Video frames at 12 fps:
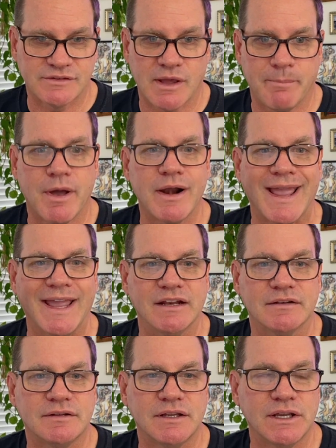up on
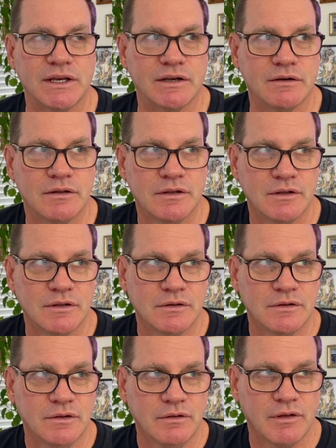18
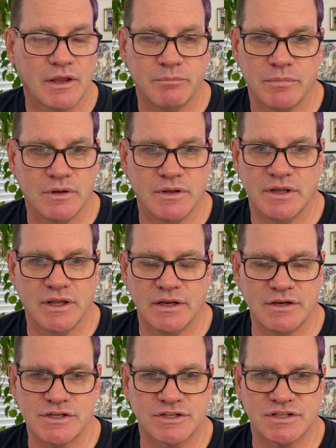and
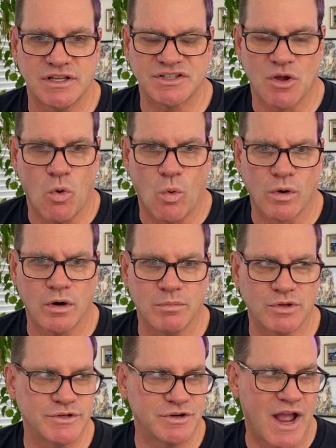it just hits a
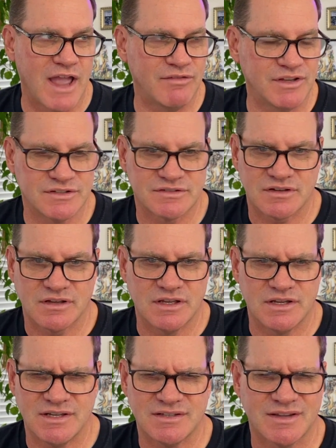horrible drive. He's
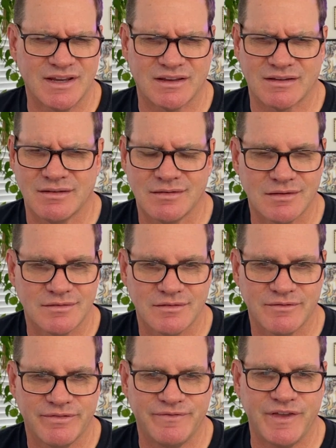he's like
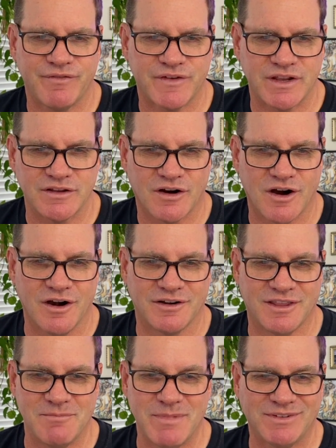50
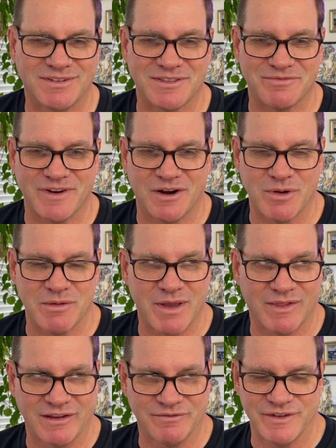yards. He misses the fairway by
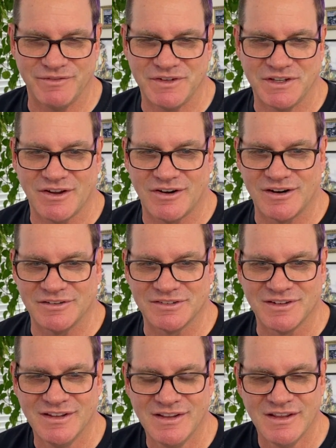like 50 yards.
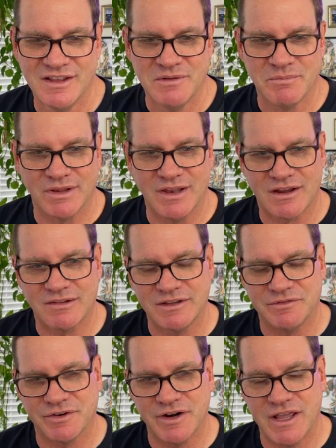But luckily
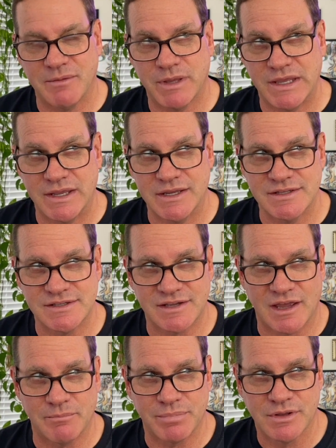for him, he ends
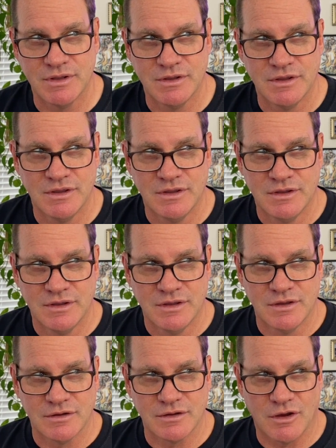up
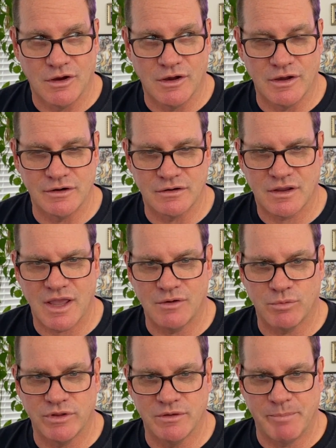on kind of
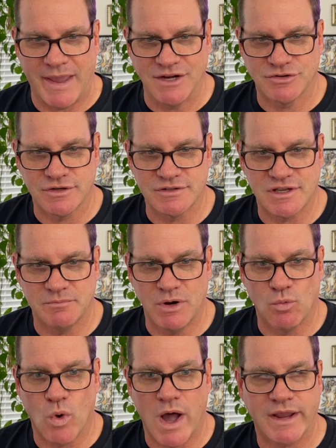where the patrons had
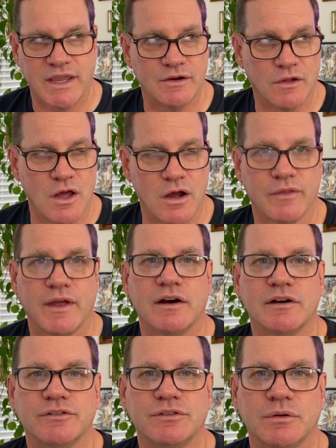been walking along there
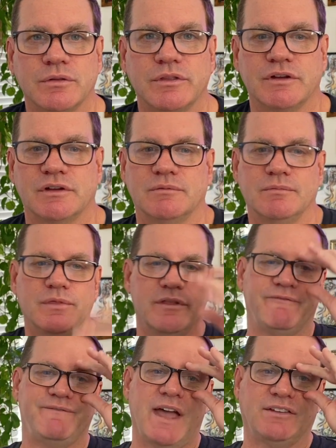and so the the
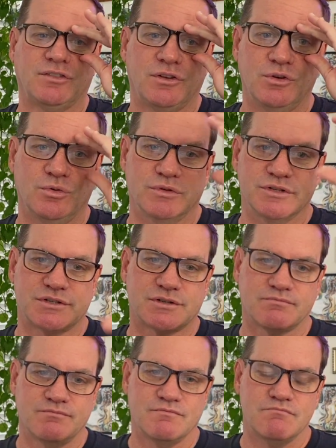fescue was
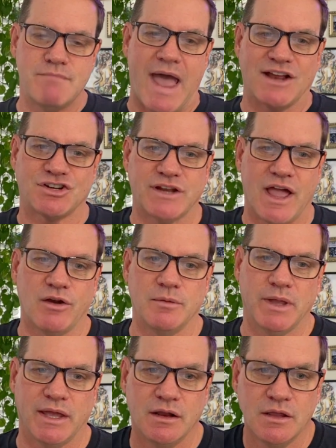mashed down a
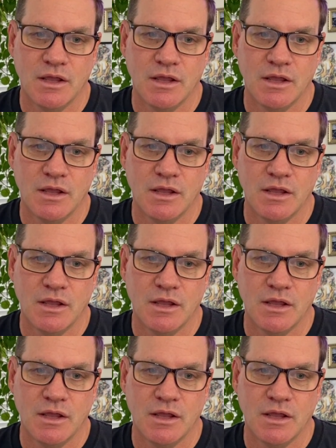bit